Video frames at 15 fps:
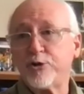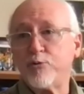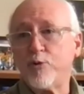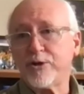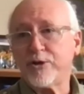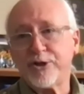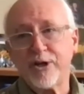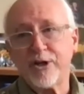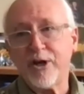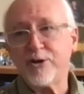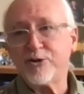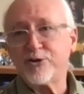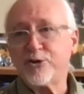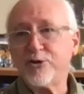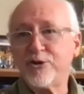Once it
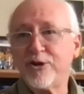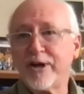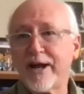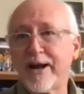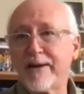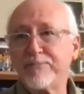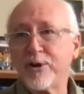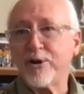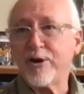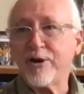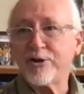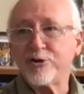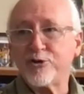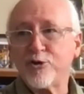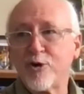goes through the capillary,
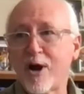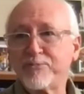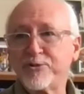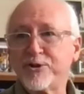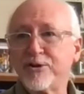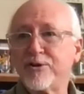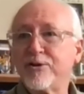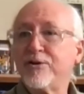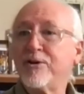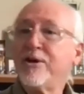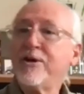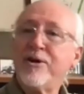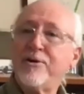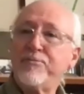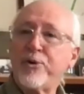it drops the
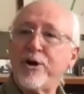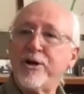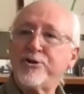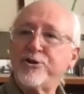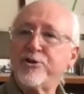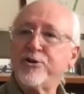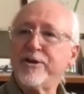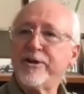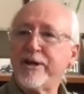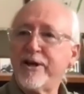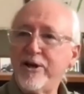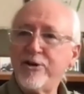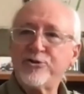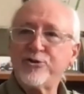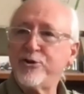pressure and it
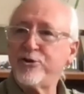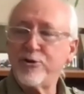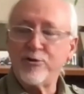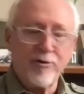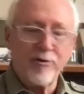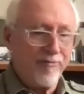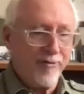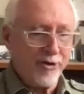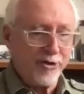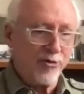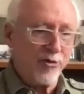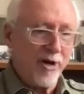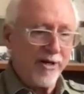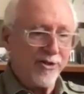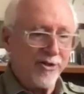goes through the
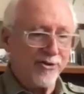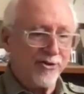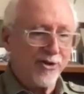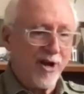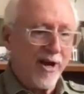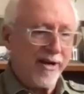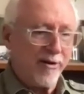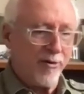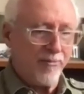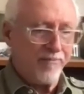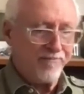refrigeration cycle.